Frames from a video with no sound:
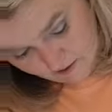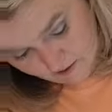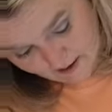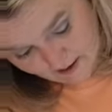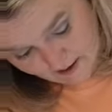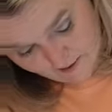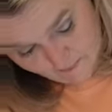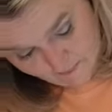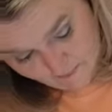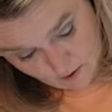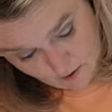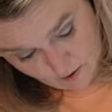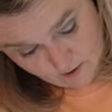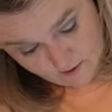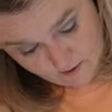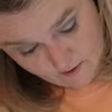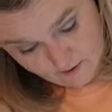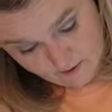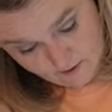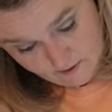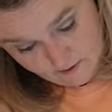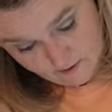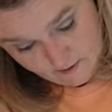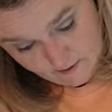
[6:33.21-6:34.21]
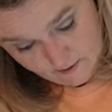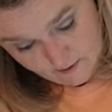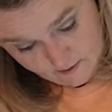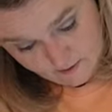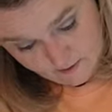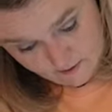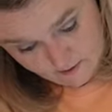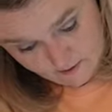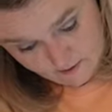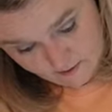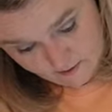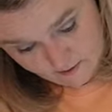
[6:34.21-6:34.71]
eyeball it.
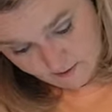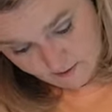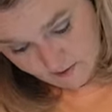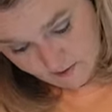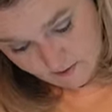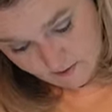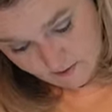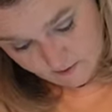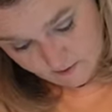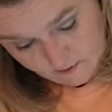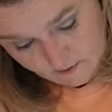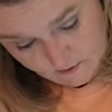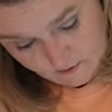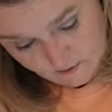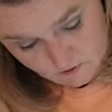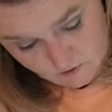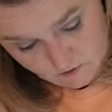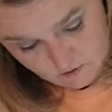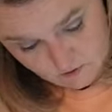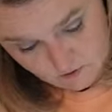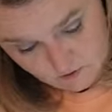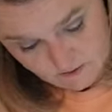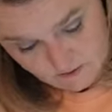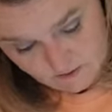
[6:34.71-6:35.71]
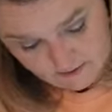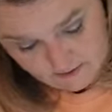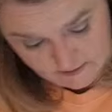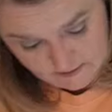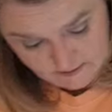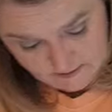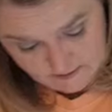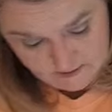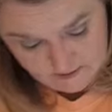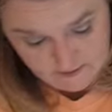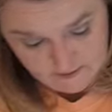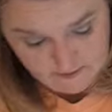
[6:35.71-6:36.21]
Just get it
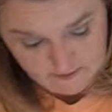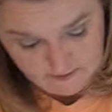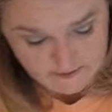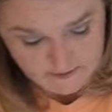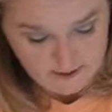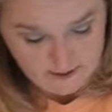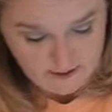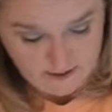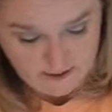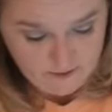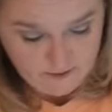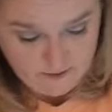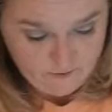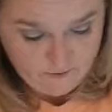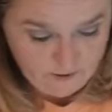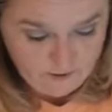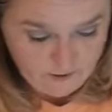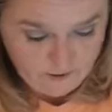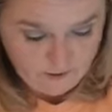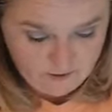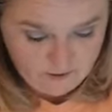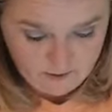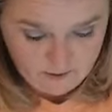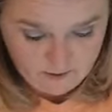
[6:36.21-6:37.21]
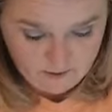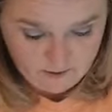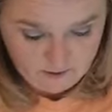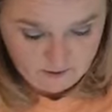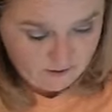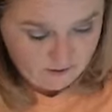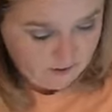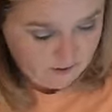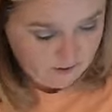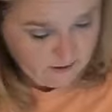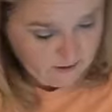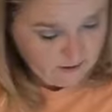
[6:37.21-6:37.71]
down.
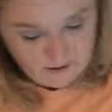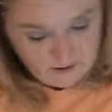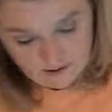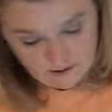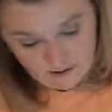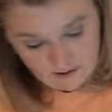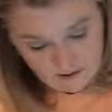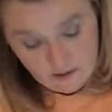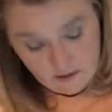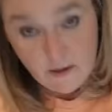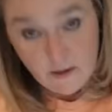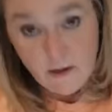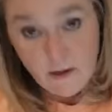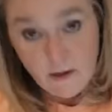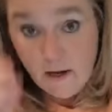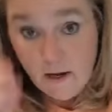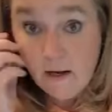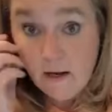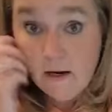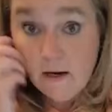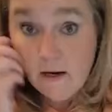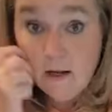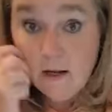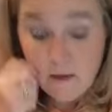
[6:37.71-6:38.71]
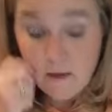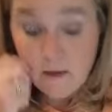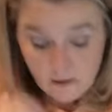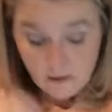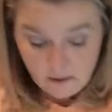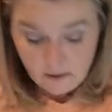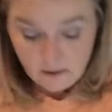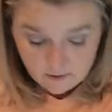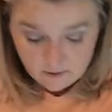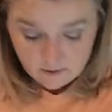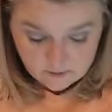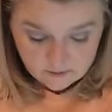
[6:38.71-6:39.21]
And
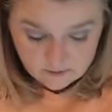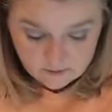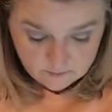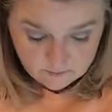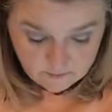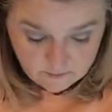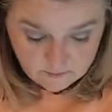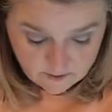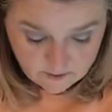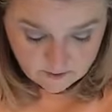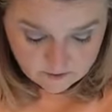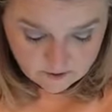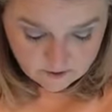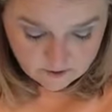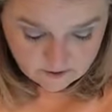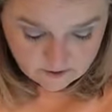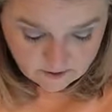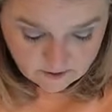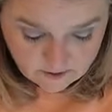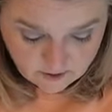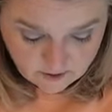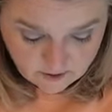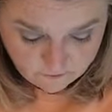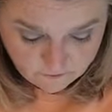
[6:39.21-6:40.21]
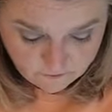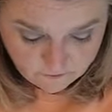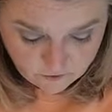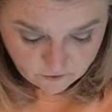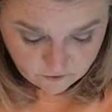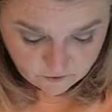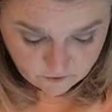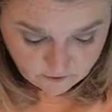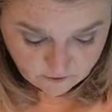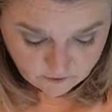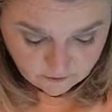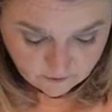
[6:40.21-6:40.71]
sometimes it's got a few
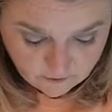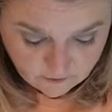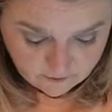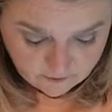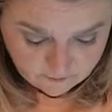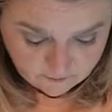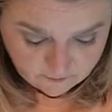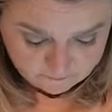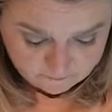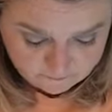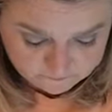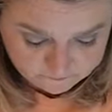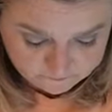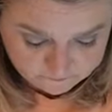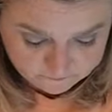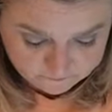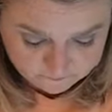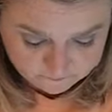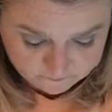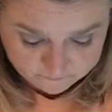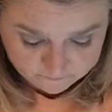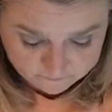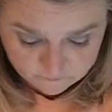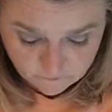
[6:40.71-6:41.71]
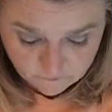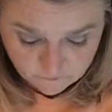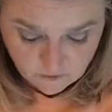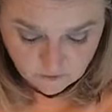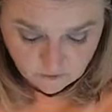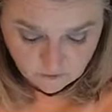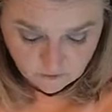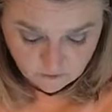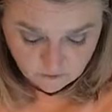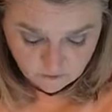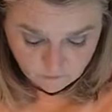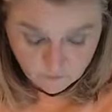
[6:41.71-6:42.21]
little
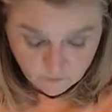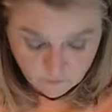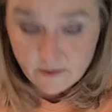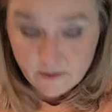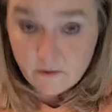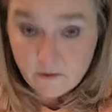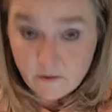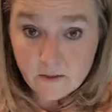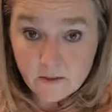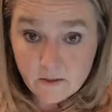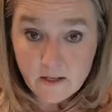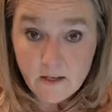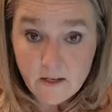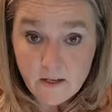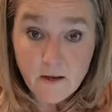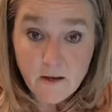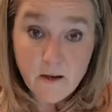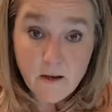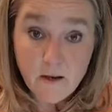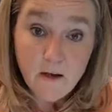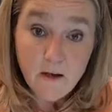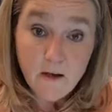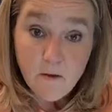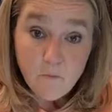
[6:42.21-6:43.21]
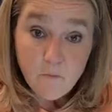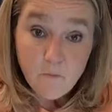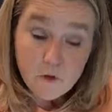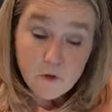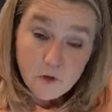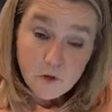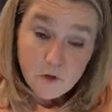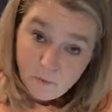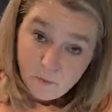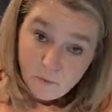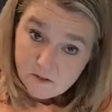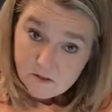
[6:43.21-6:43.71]
wrinkles in it. When
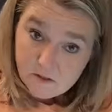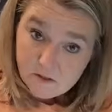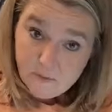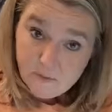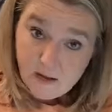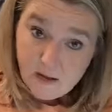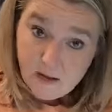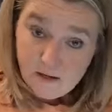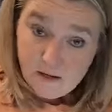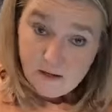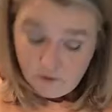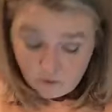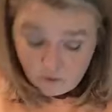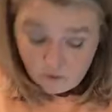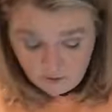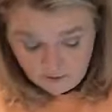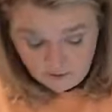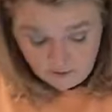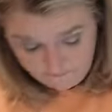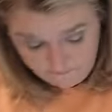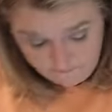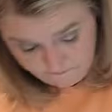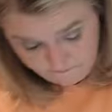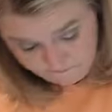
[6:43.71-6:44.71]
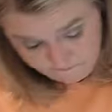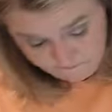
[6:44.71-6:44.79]
you put some heat to it, it